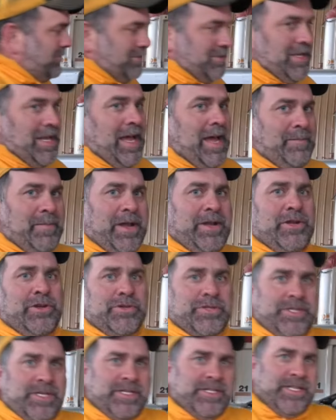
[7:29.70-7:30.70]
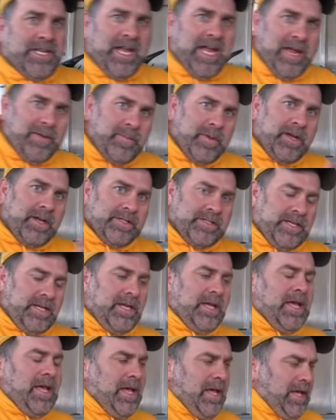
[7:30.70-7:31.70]
using I'm not using his name yeah, because
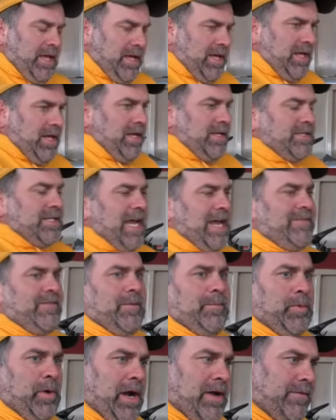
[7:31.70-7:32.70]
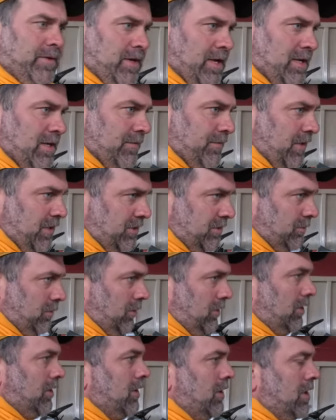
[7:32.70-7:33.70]
yeah, he he's kind of a private
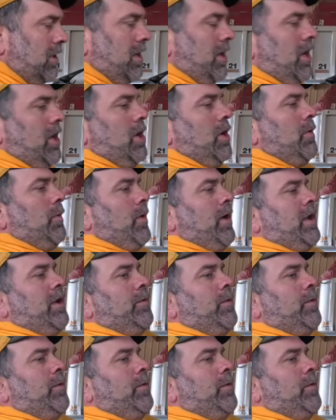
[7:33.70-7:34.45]
individual. Mm-hmm. Well,